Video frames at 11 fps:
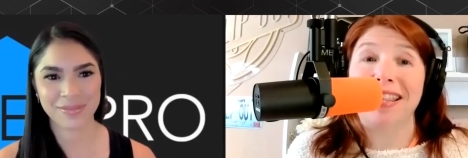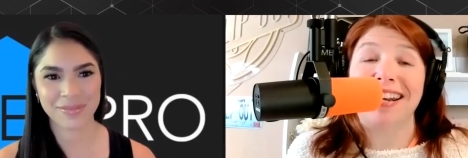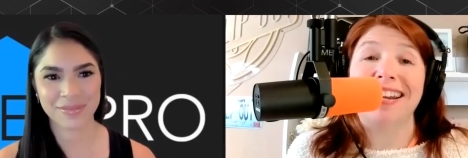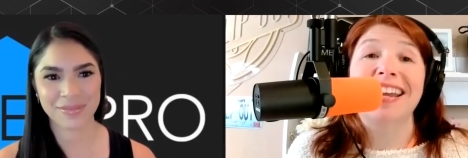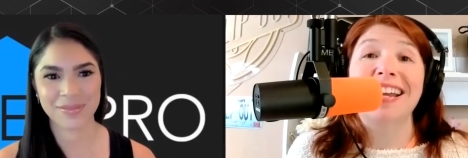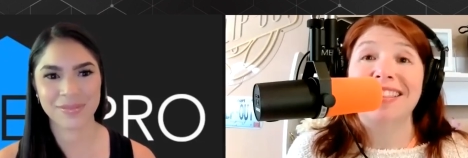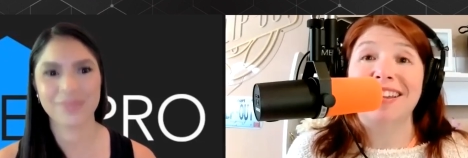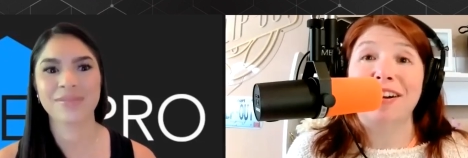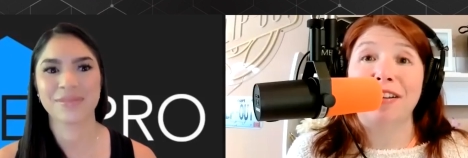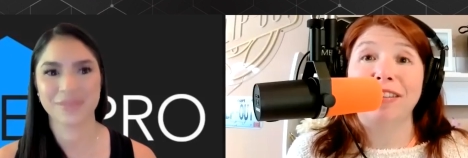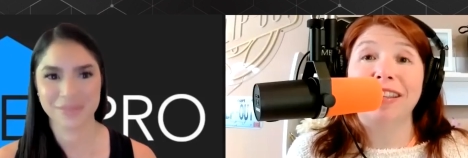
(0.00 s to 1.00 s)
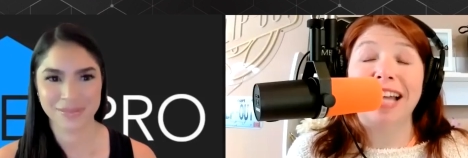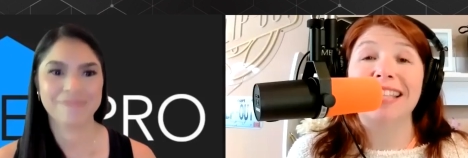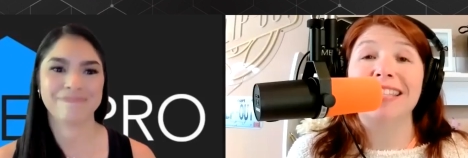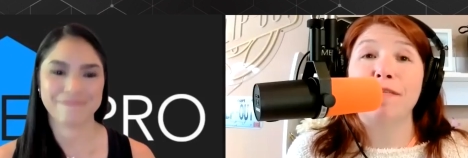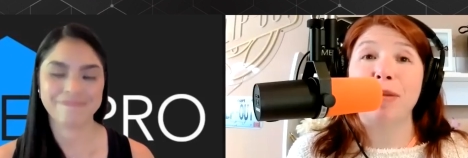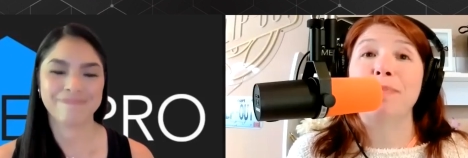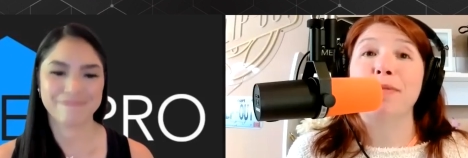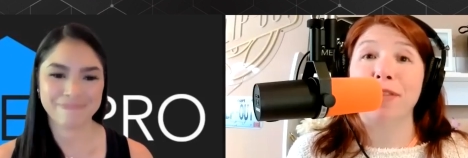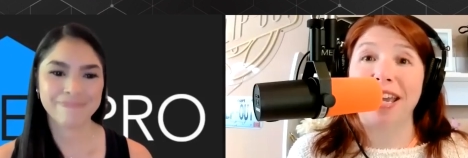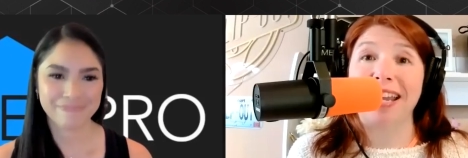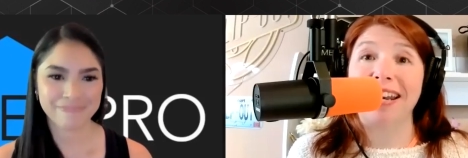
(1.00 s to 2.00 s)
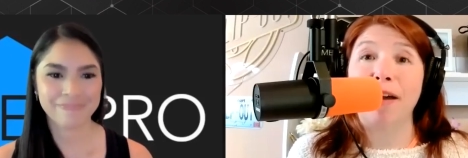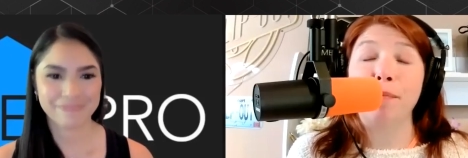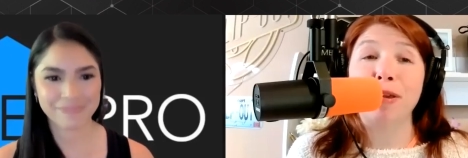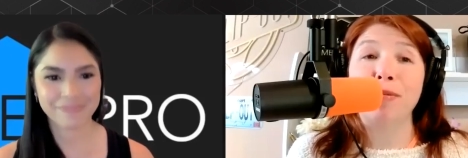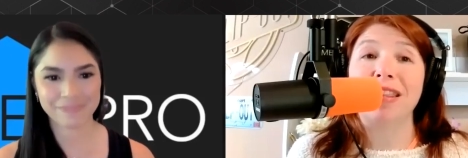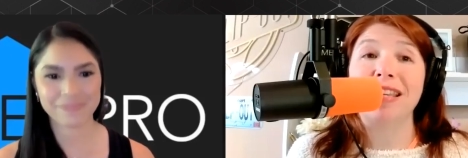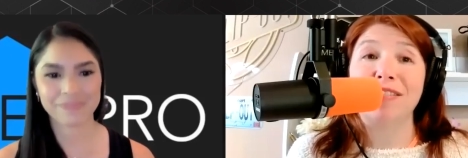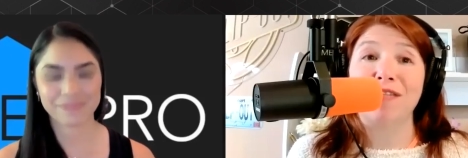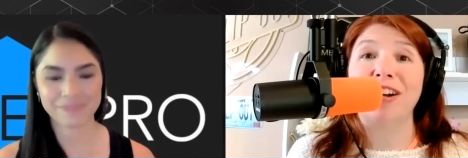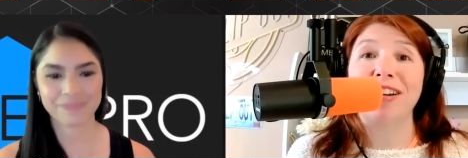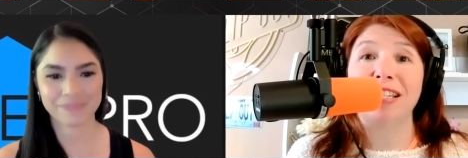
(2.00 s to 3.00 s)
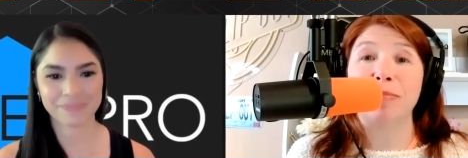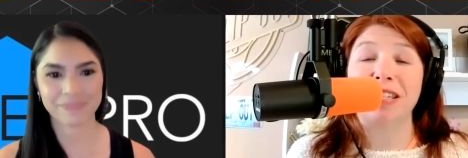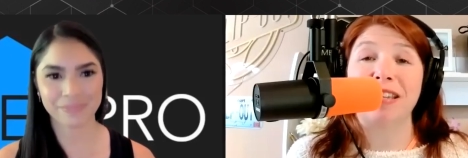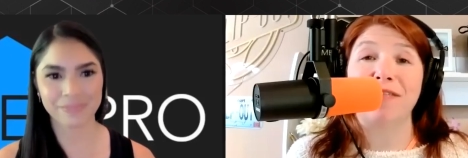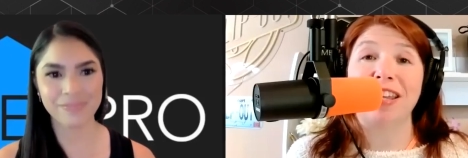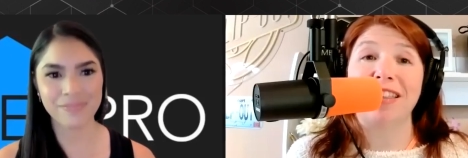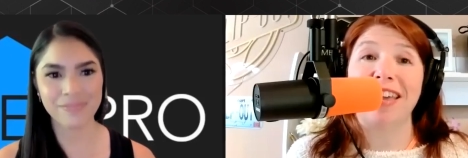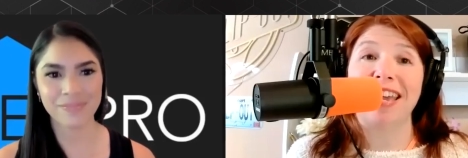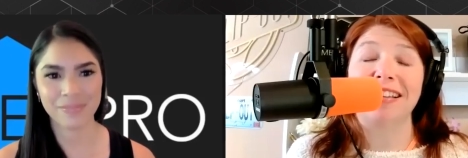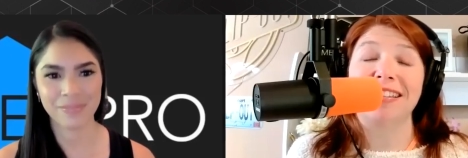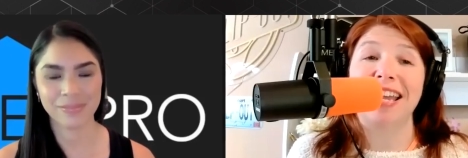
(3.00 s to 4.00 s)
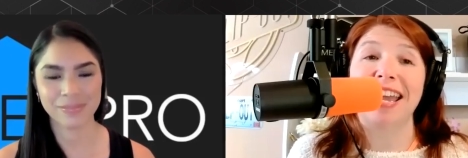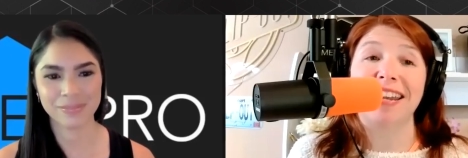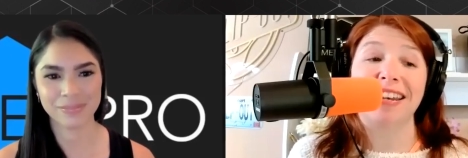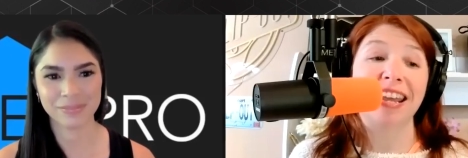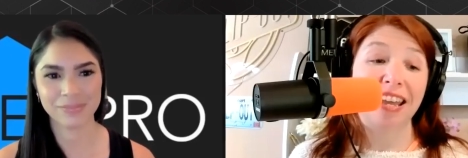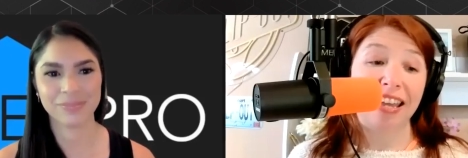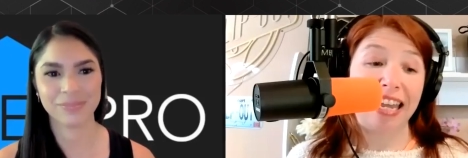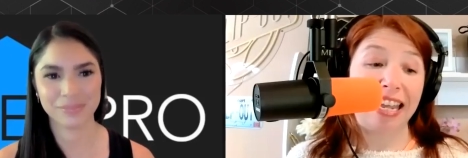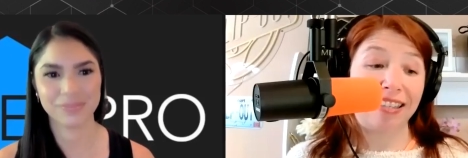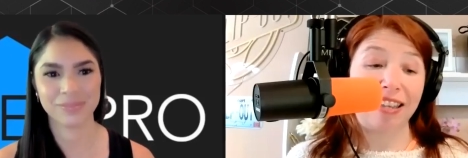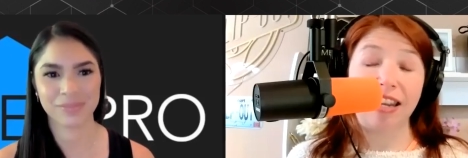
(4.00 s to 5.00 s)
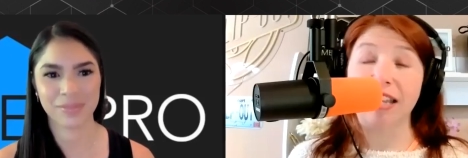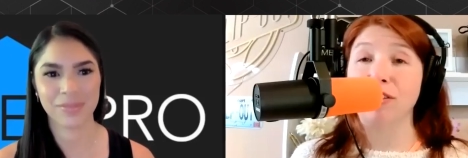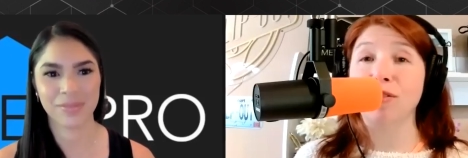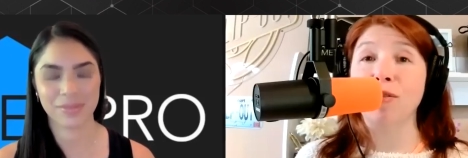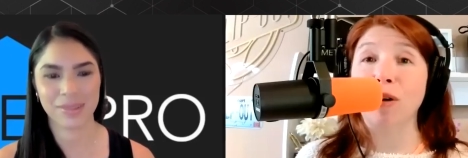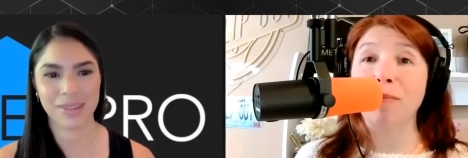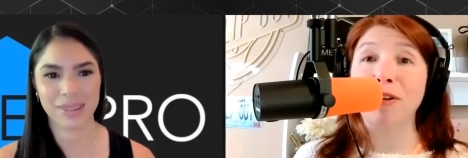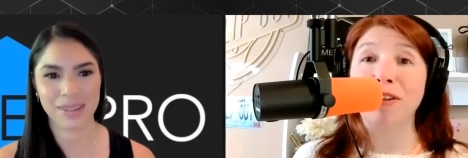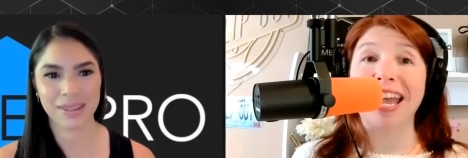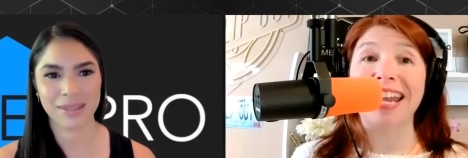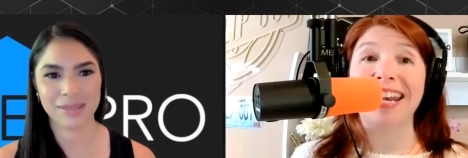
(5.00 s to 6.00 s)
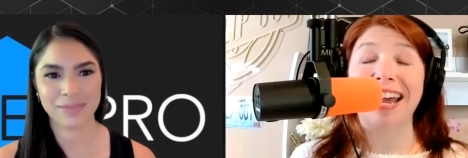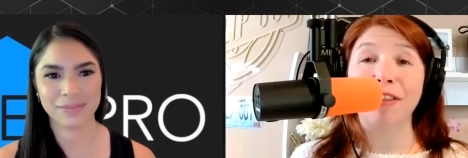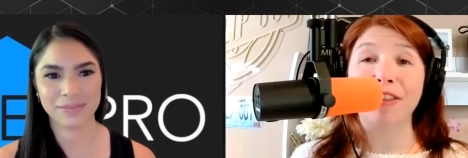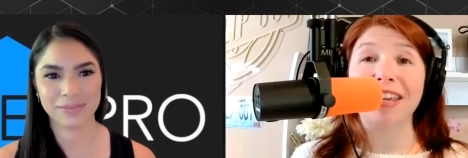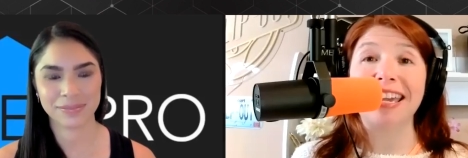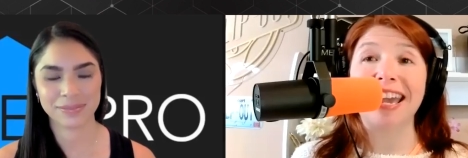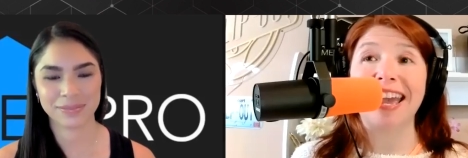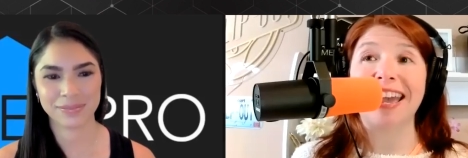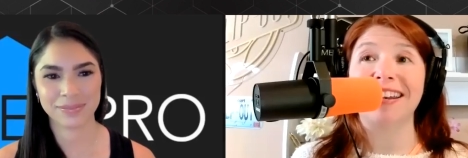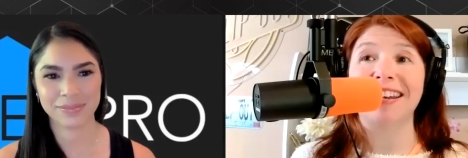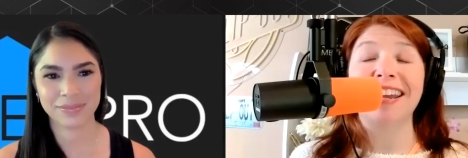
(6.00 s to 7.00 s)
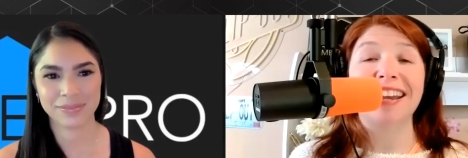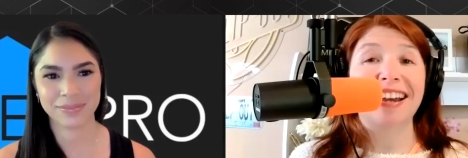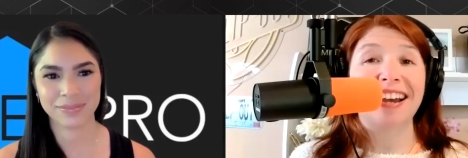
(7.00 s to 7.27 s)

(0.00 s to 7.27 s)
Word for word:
Speaker 1: That it, there are lots of people that can help you with these very specific things and it's it's normal and healthy and